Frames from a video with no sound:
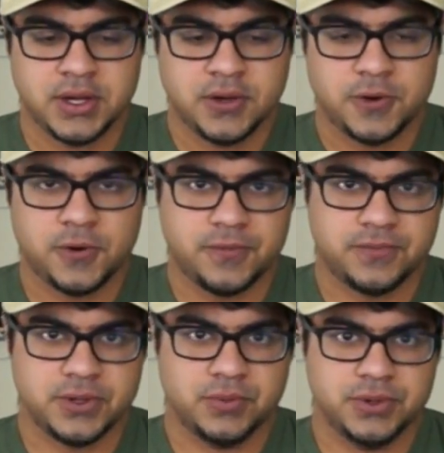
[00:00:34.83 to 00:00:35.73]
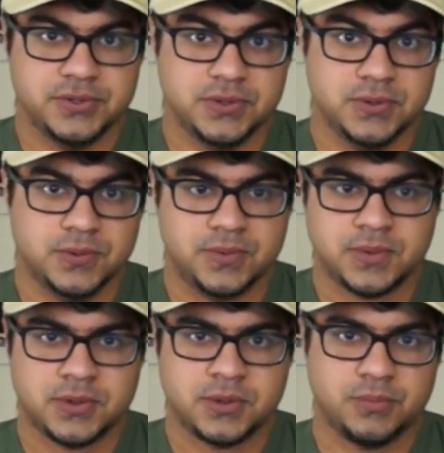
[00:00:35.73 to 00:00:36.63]
Hopefully we'll do
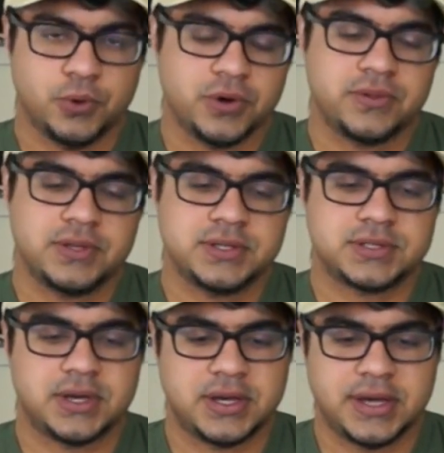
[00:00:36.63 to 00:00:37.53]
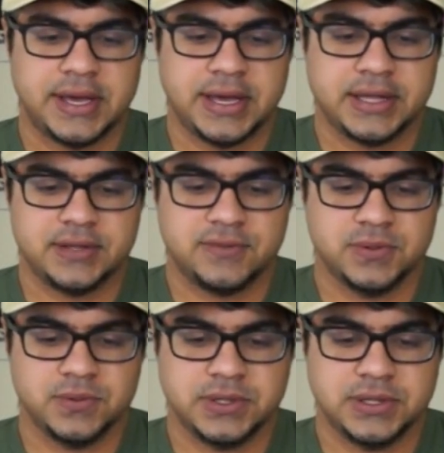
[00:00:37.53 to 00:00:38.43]
more of these, and if
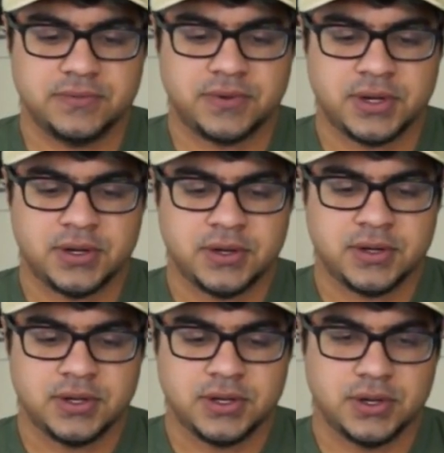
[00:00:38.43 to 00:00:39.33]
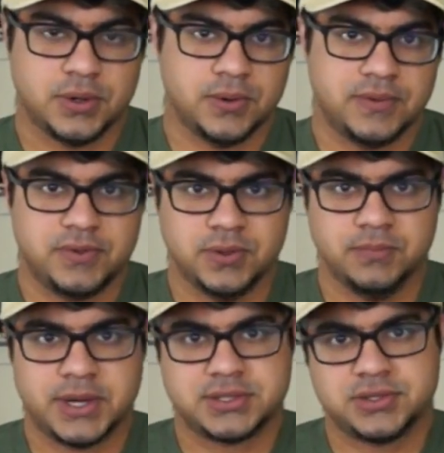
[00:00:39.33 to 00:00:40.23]
you if
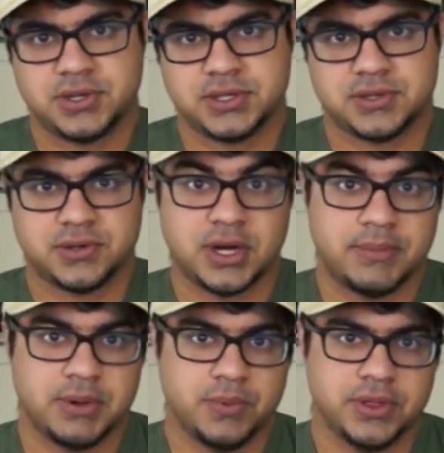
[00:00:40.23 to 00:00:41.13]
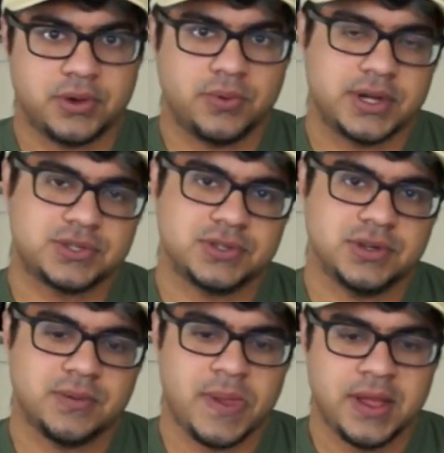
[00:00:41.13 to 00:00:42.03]
you message us or comment with a
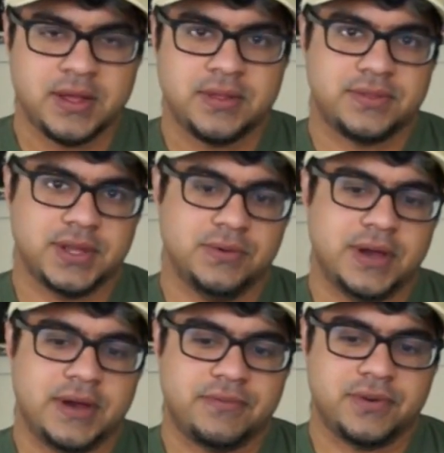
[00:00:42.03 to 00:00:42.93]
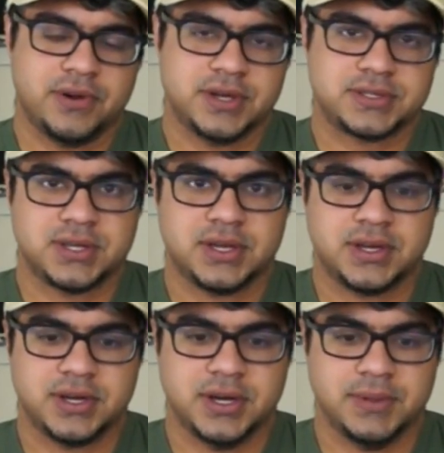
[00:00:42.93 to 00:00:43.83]
question that you have for us,
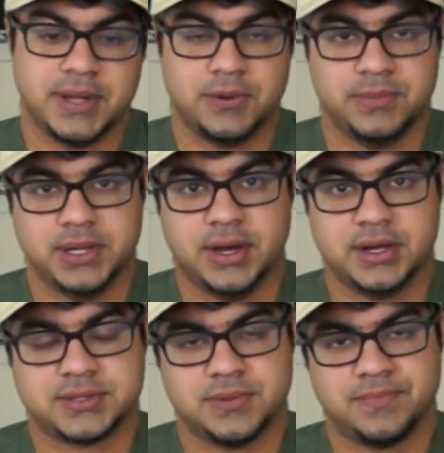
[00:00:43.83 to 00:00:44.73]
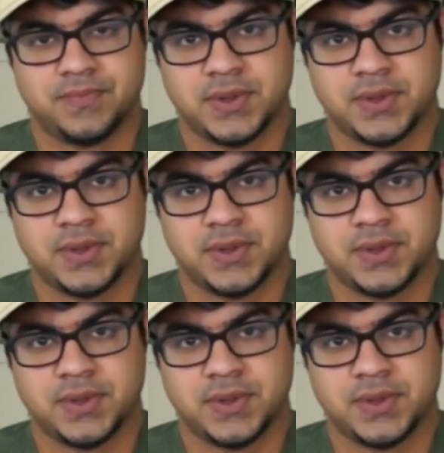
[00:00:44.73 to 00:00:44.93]
that would be awesome.